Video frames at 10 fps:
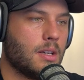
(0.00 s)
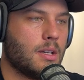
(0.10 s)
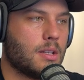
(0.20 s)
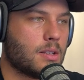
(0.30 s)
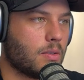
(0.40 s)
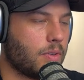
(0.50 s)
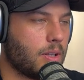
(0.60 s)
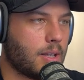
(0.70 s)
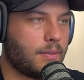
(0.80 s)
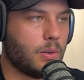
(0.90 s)
So if
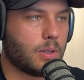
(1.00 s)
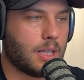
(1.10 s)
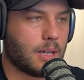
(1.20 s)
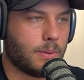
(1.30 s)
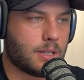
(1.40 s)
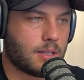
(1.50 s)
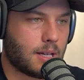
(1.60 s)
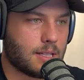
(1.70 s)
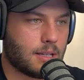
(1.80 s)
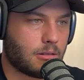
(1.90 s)
we have a look here, I
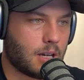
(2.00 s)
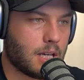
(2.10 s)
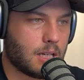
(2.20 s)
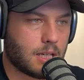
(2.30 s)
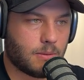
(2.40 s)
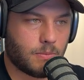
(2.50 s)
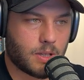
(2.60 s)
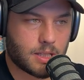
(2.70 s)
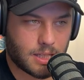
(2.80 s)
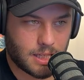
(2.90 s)
just hit create, and we
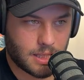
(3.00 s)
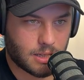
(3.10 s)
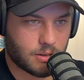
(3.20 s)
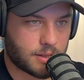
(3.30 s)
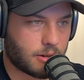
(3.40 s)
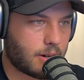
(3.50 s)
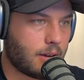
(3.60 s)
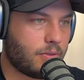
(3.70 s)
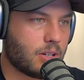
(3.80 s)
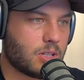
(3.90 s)
see there is a
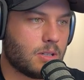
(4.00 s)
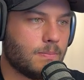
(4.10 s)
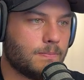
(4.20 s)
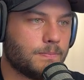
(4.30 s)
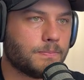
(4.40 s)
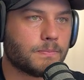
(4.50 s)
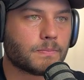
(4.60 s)
create function,